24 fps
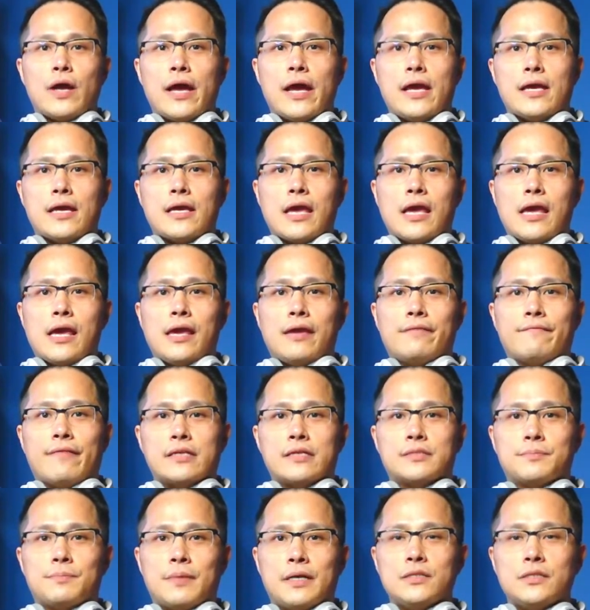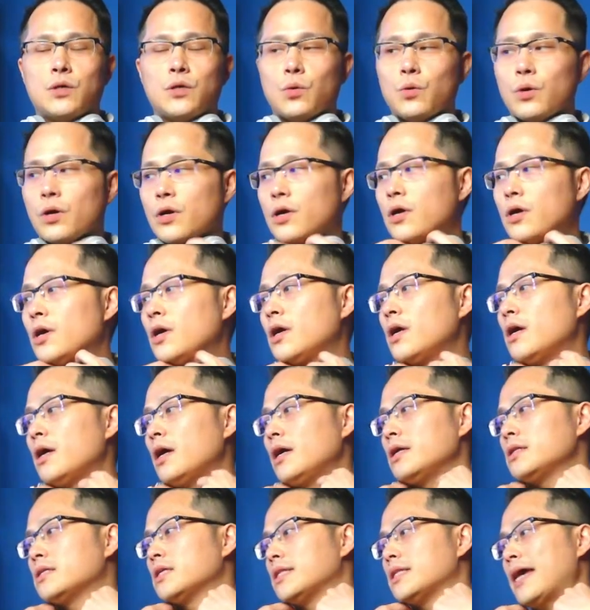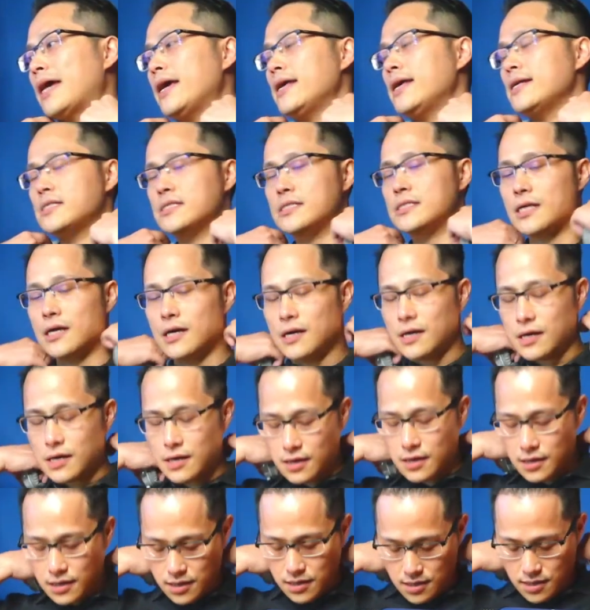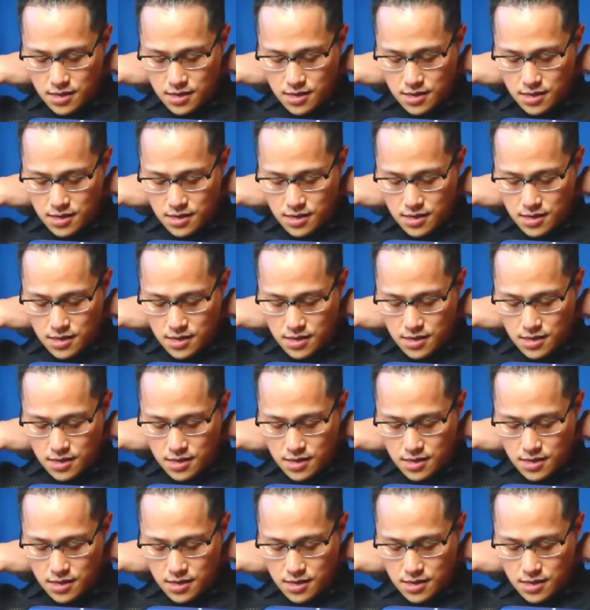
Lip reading: aka my mentor, and today is July